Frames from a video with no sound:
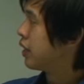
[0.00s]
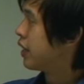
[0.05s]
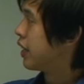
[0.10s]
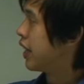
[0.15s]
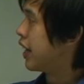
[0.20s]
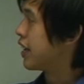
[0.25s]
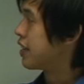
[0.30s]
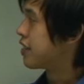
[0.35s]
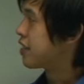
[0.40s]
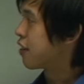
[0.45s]

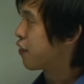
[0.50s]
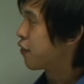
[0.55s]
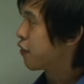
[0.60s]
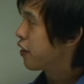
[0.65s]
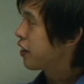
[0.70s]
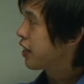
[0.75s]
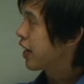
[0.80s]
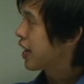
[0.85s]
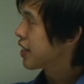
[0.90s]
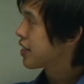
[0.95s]
And
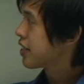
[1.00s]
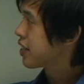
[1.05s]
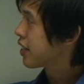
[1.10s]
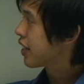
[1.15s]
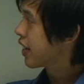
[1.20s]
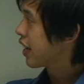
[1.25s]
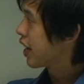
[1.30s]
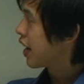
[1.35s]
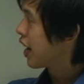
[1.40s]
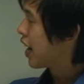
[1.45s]
sulfuric acid
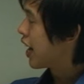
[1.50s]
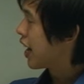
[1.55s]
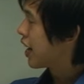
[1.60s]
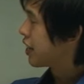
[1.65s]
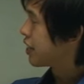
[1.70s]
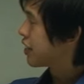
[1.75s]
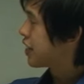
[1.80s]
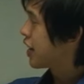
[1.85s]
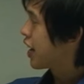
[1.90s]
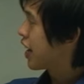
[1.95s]
can
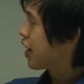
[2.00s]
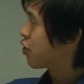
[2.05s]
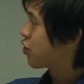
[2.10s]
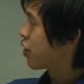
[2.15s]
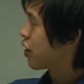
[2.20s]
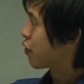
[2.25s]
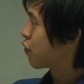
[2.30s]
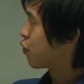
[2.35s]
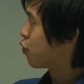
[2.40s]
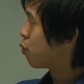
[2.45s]

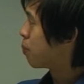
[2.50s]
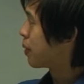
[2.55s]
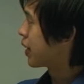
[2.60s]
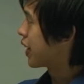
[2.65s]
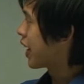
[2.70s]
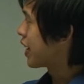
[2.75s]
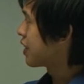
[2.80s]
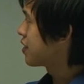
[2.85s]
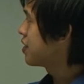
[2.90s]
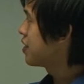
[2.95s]
dehydrate formic
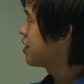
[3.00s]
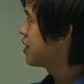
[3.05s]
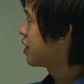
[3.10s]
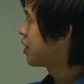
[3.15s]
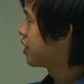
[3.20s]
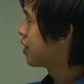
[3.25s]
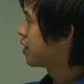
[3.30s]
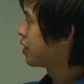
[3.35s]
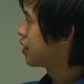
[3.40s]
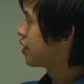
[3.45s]
acid
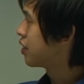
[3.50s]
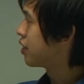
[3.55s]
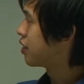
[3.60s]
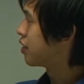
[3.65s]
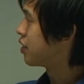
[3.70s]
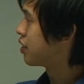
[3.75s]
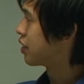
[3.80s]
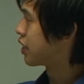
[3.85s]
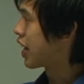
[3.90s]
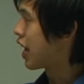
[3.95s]

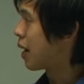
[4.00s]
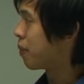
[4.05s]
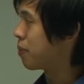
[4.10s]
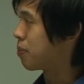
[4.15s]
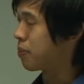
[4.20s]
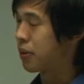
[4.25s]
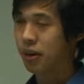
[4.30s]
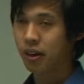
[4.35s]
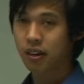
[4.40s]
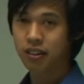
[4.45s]
to carbon
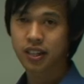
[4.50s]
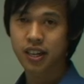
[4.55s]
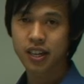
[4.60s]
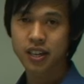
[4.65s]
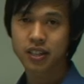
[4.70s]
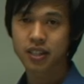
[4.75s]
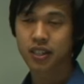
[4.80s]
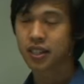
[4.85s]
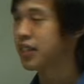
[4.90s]
monoxide.